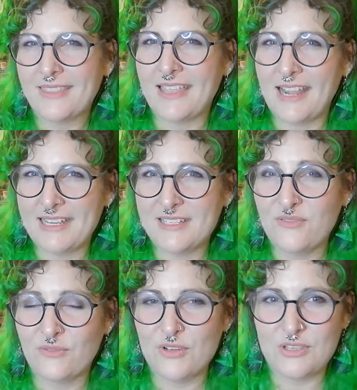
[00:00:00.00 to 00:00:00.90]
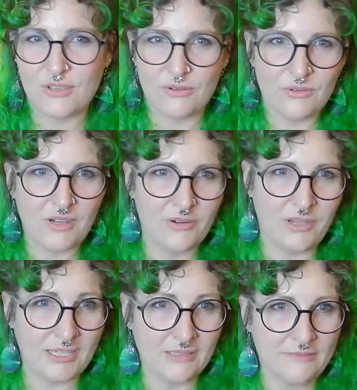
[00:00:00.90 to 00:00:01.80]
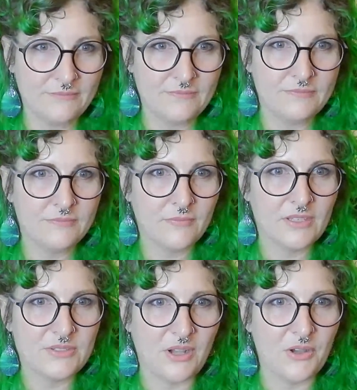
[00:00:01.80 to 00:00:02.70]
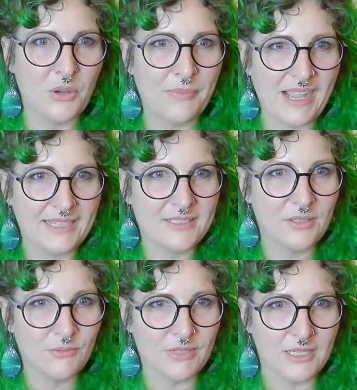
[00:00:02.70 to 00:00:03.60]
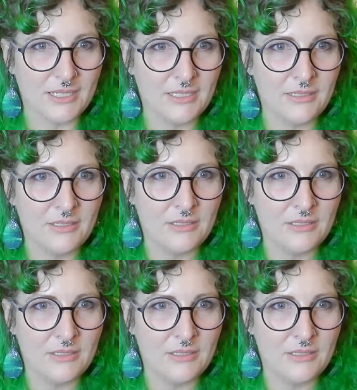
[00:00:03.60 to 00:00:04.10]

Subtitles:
that I did for you. Okay. So, I'll go back to the reading